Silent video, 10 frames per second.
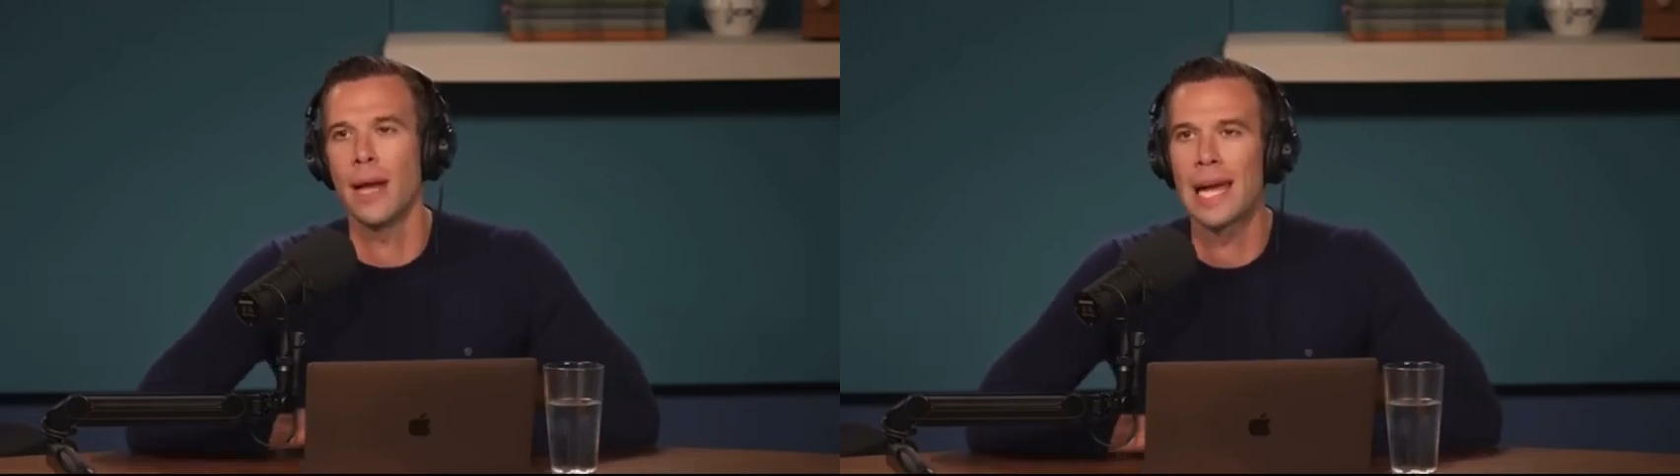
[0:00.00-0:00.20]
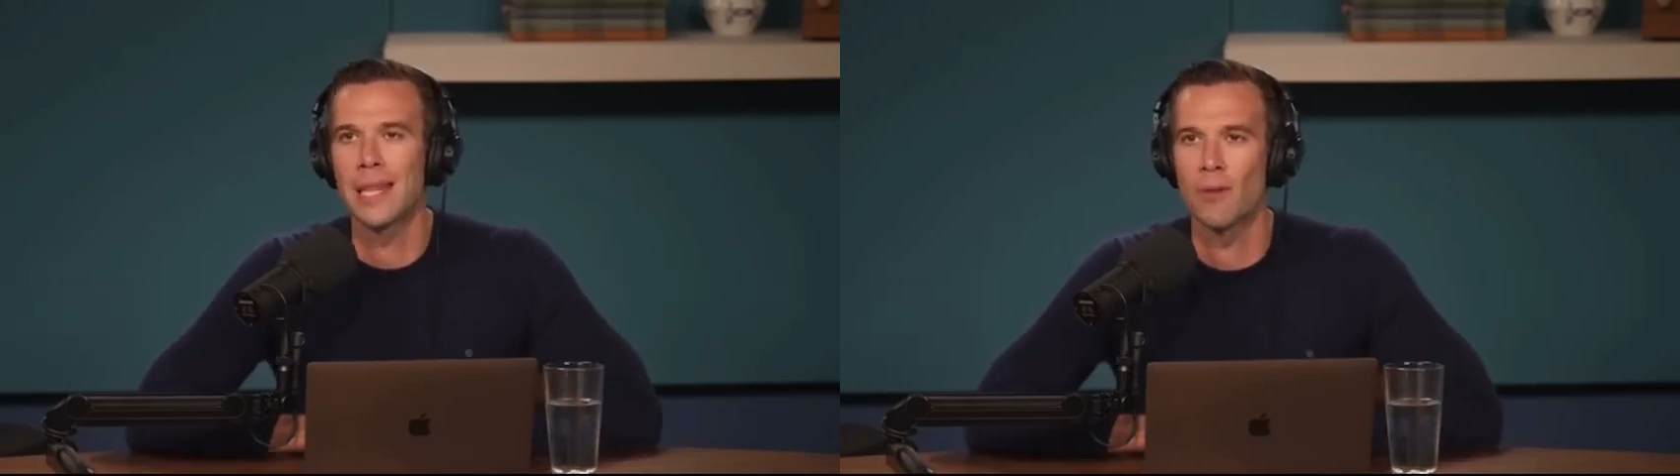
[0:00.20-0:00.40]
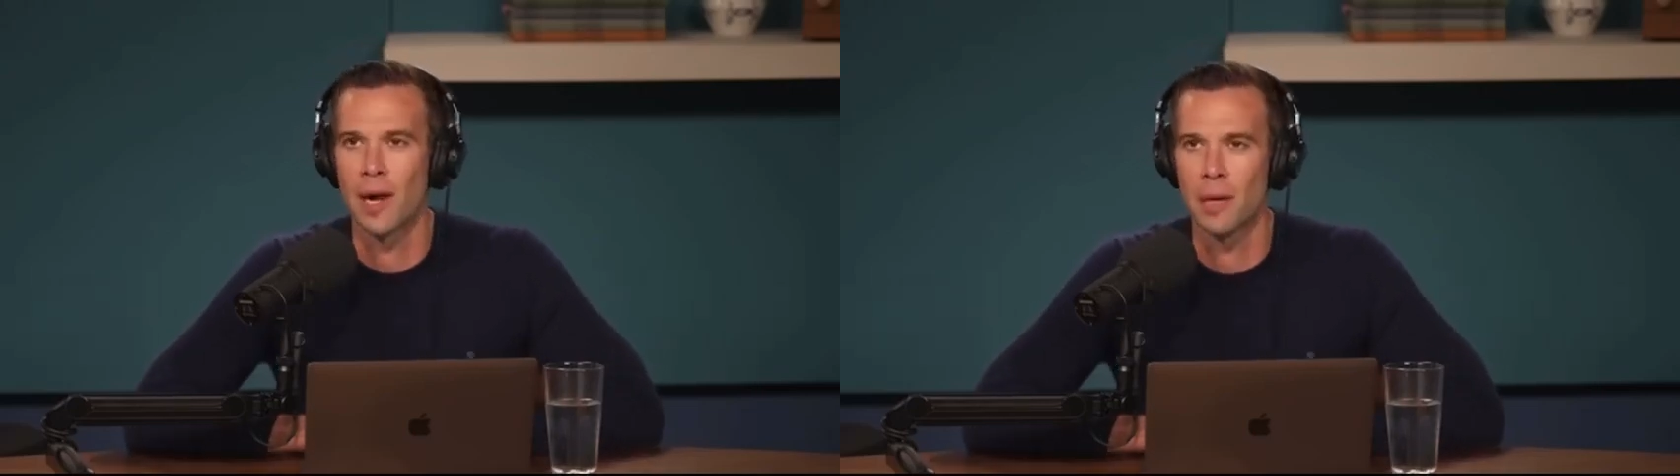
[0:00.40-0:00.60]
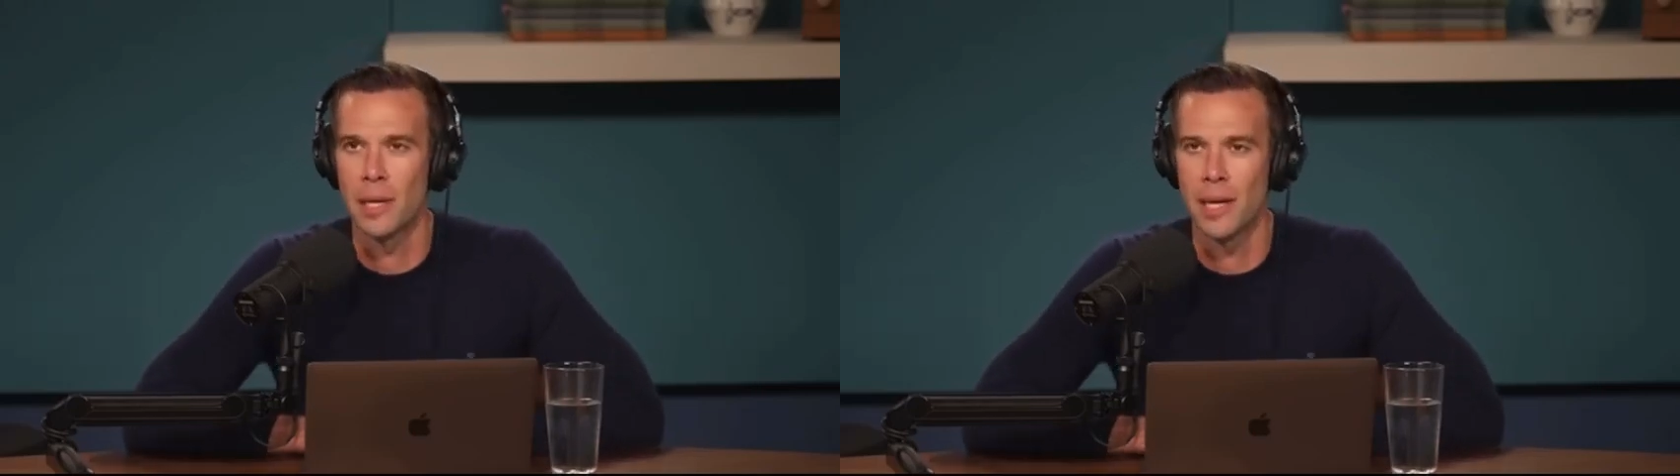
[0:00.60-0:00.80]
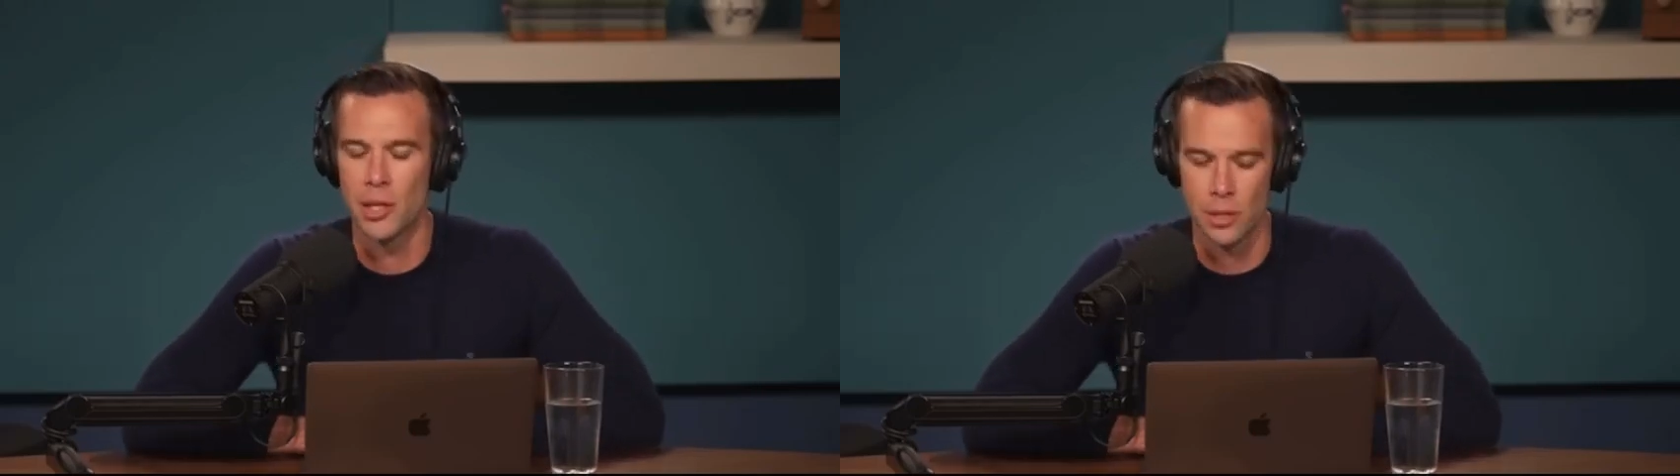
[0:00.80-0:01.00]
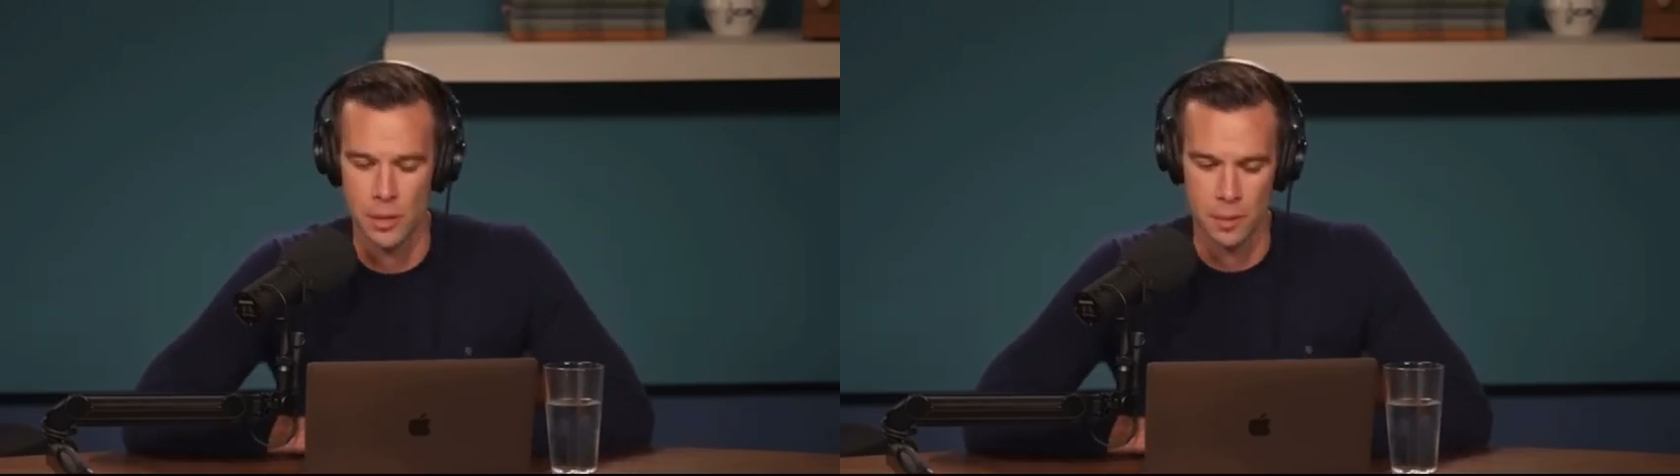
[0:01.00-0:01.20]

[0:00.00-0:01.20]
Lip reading: and the recommendations?